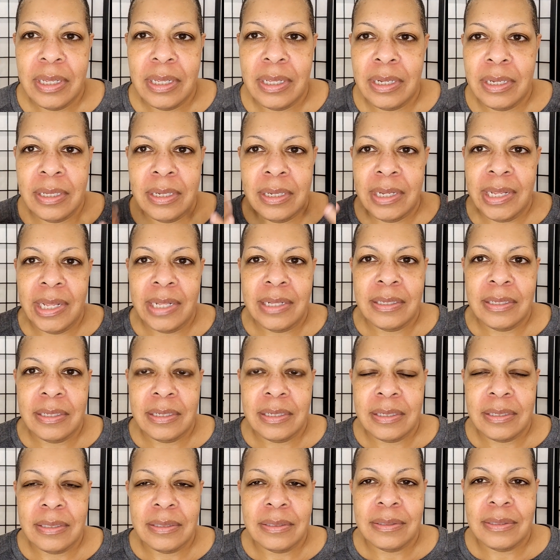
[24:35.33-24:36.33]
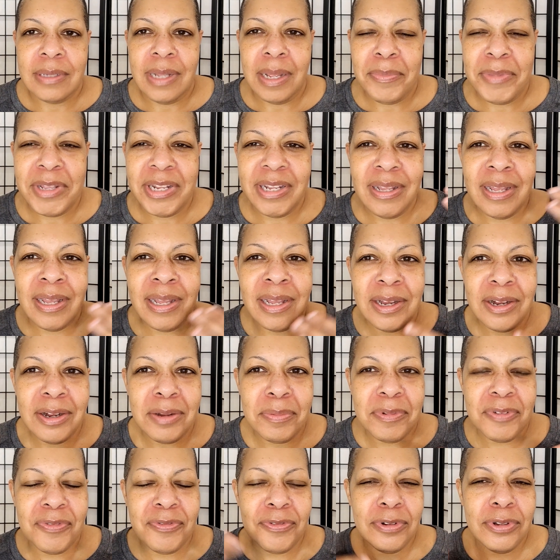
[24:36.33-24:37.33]
and then that didn't, I mean, it
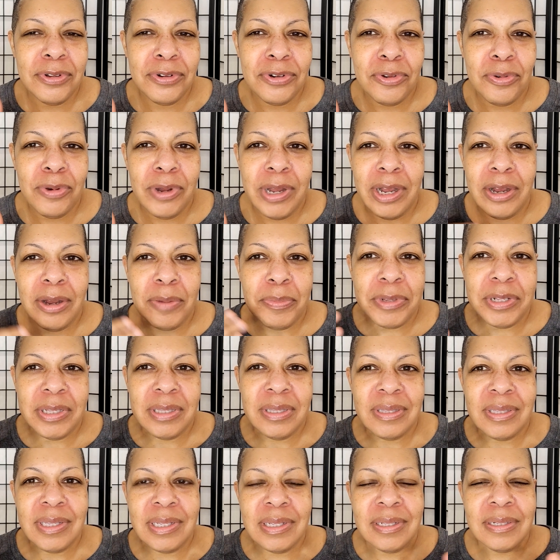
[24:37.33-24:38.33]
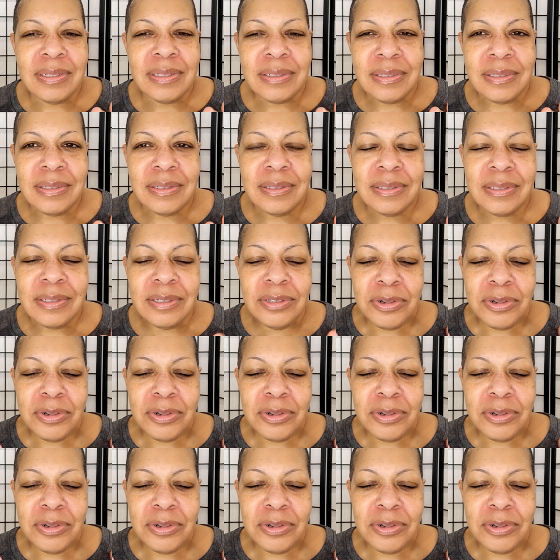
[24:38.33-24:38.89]
helped for a little while, but then,